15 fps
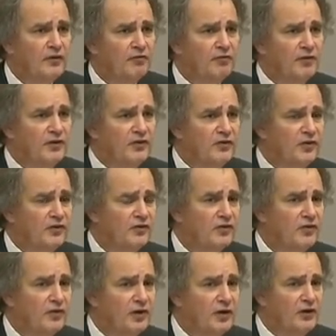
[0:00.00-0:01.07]
for
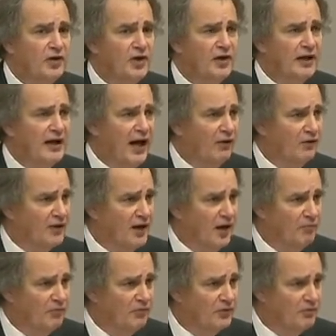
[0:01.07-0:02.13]
instance, uh, learning
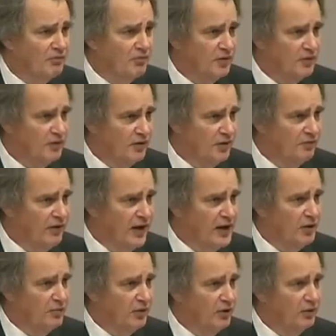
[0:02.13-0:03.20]
outcomes
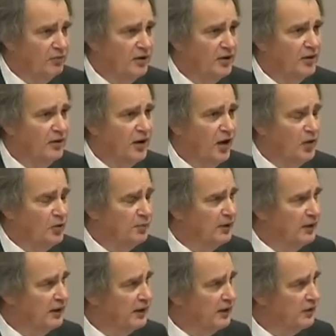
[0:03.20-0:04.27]
available uh,
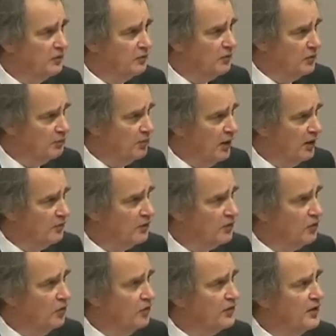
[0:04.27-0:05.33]
openly as, as part of the
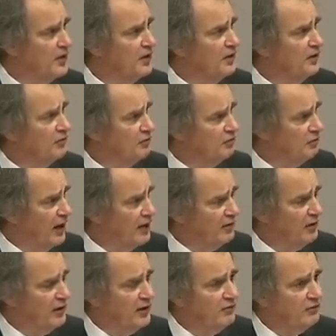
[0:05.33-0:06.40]
course.
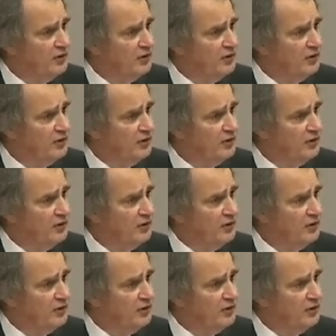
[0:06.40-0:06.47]
Generally